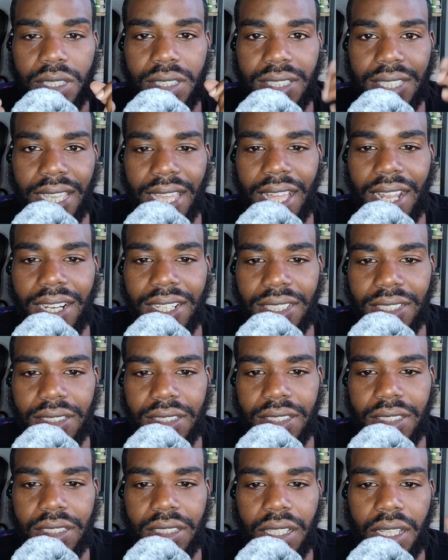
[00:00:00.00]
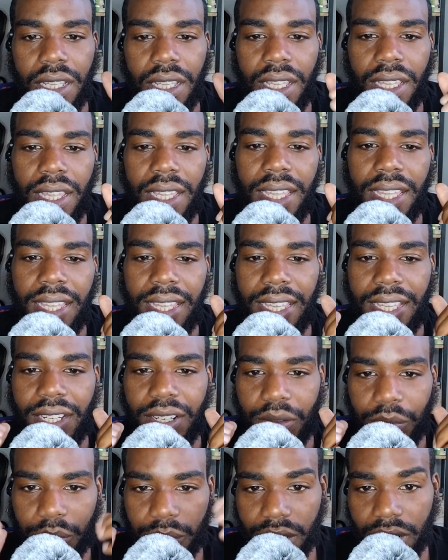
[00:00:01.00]
talents, and
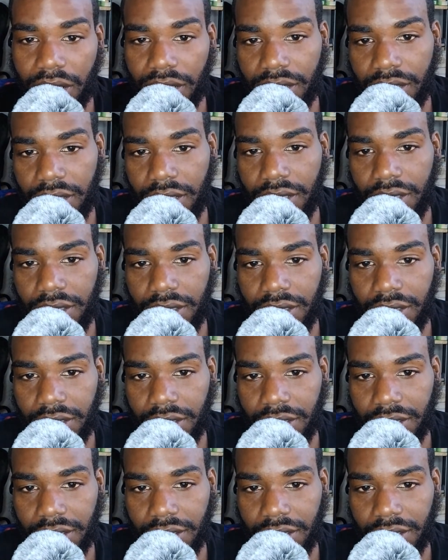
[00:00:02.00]
abilities.